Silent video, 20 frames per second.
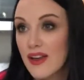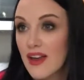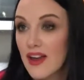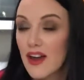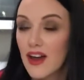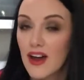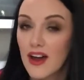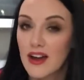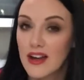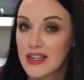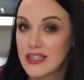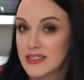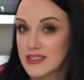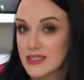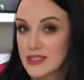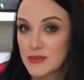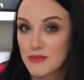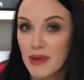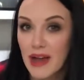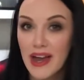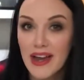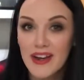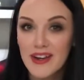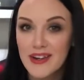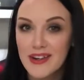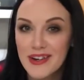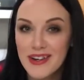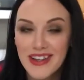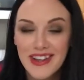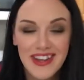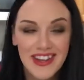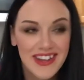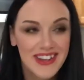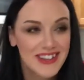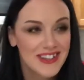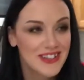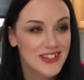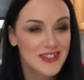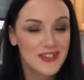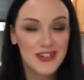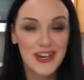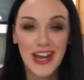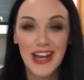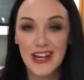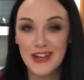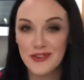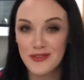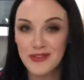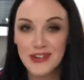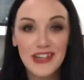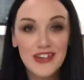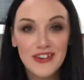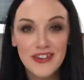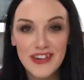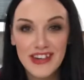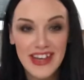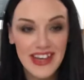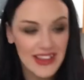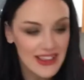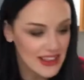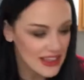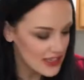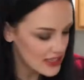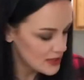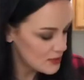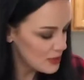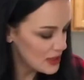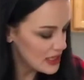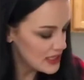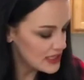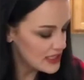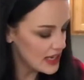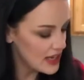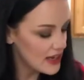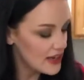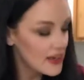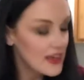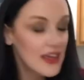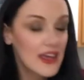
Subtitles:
are inspired to try and recreate this pizza.